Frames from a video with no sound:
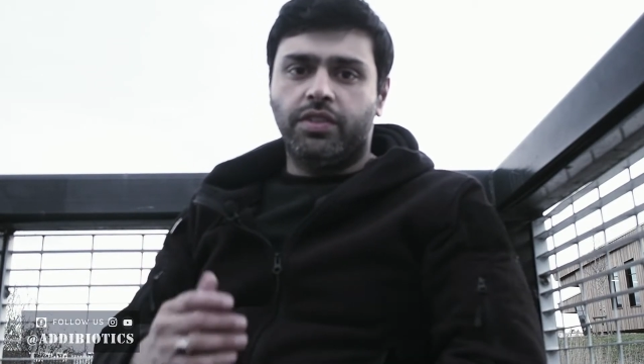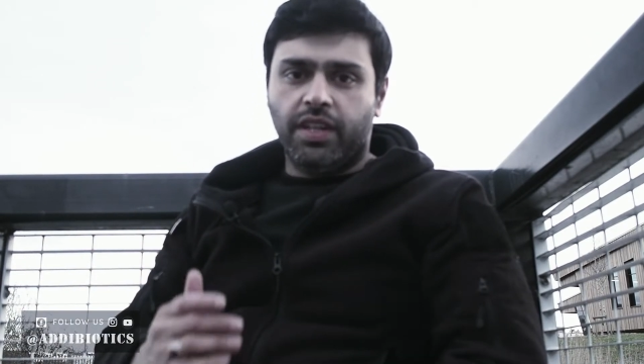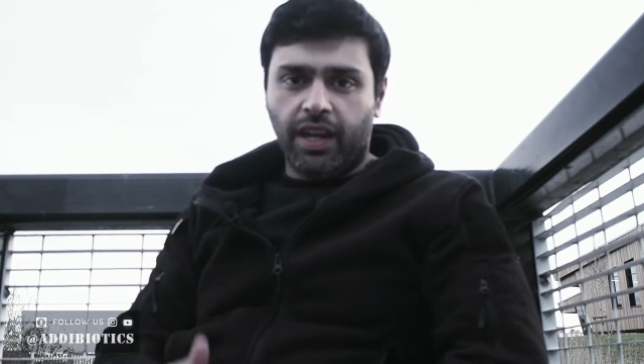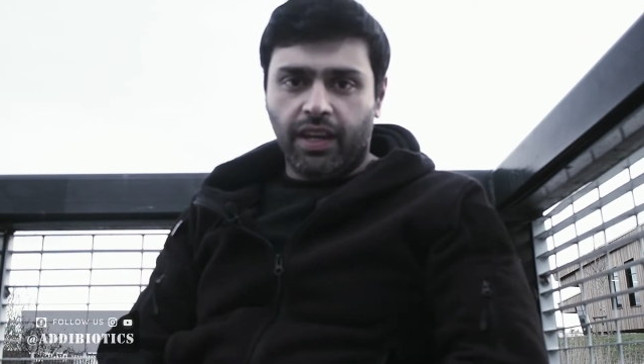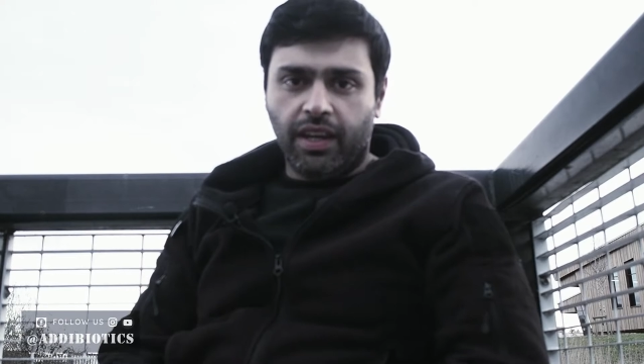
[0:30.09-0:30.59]

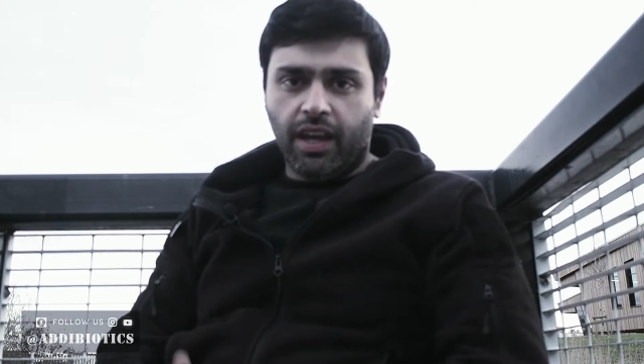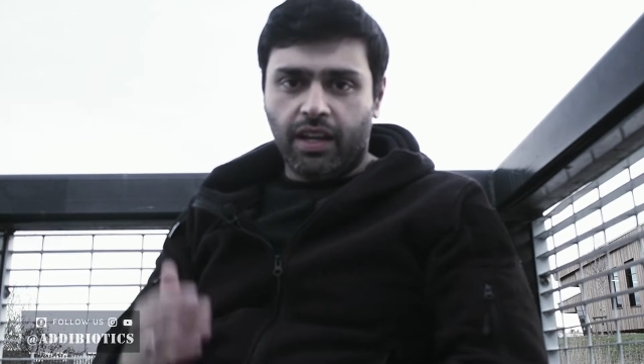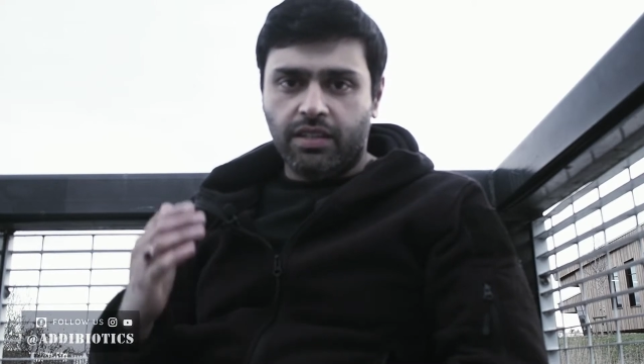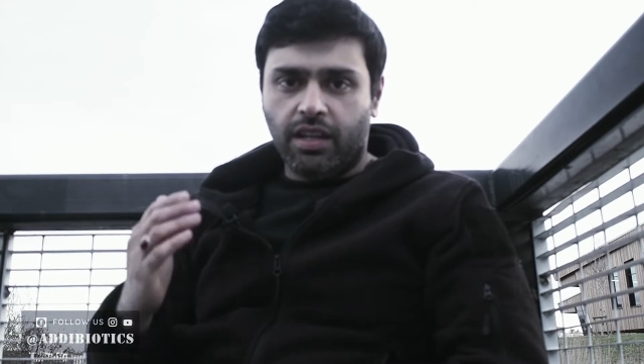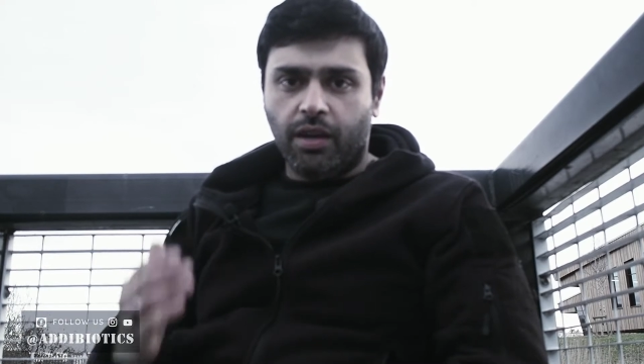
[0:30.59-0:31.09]
take care,
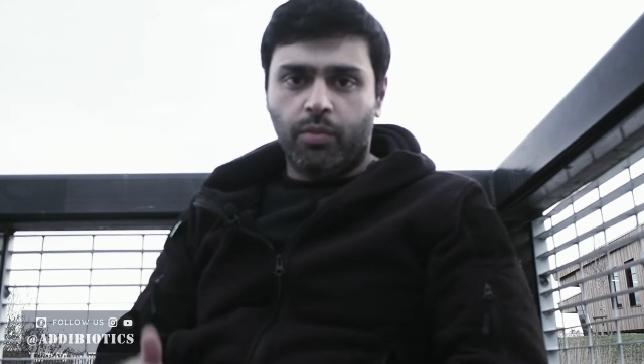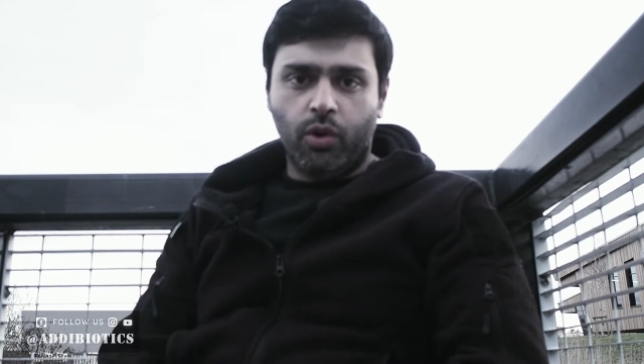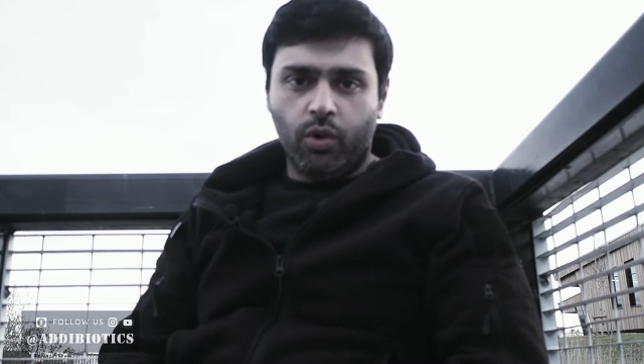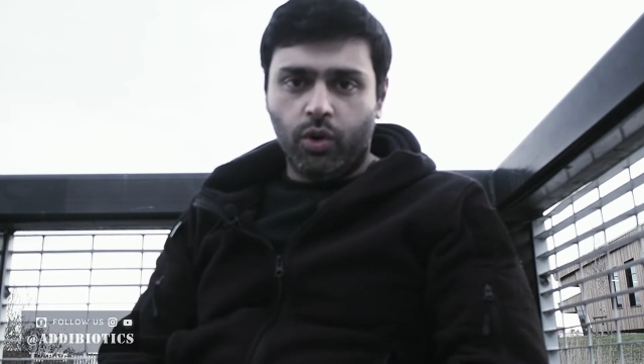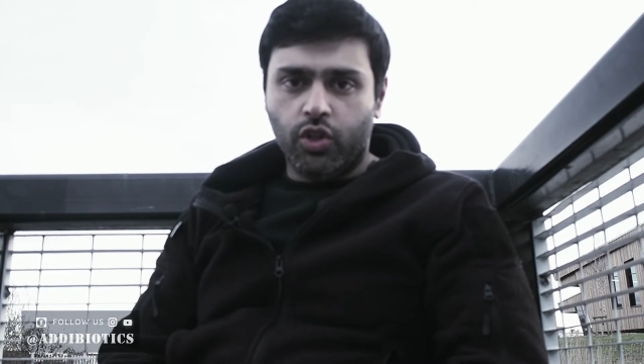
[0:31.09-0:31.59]
take
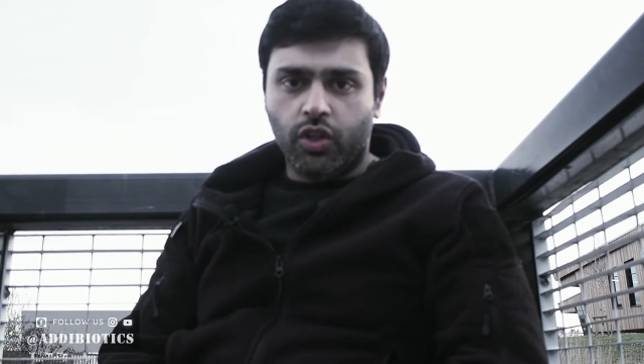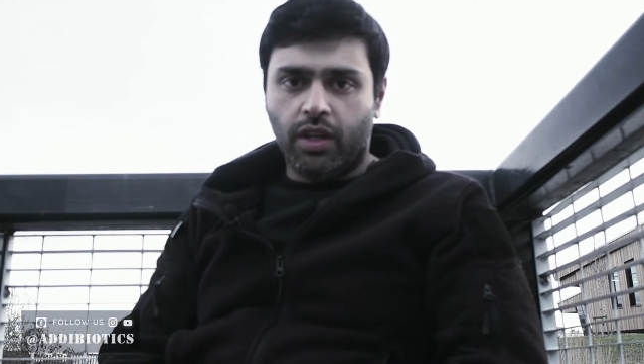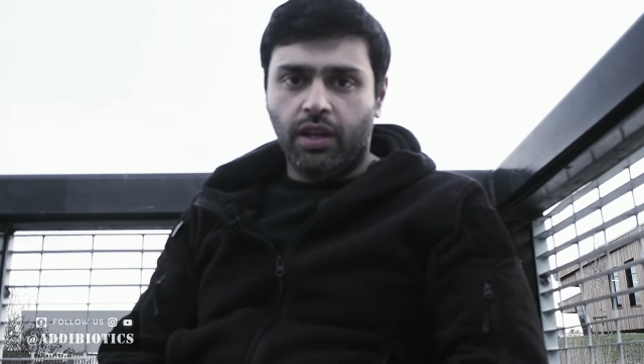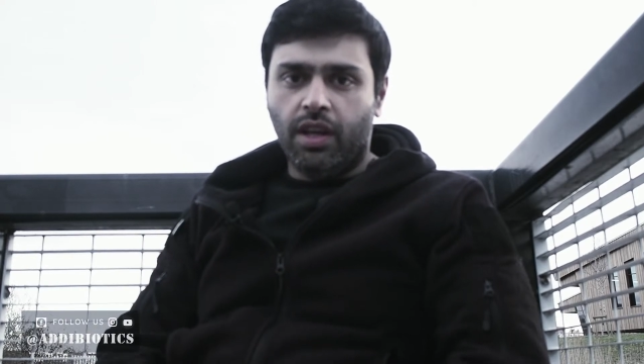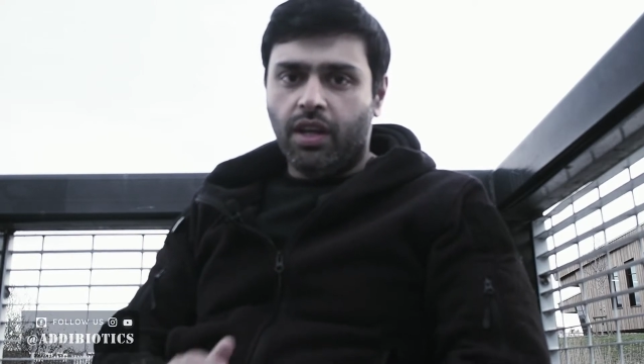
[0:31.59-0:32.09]
precaution,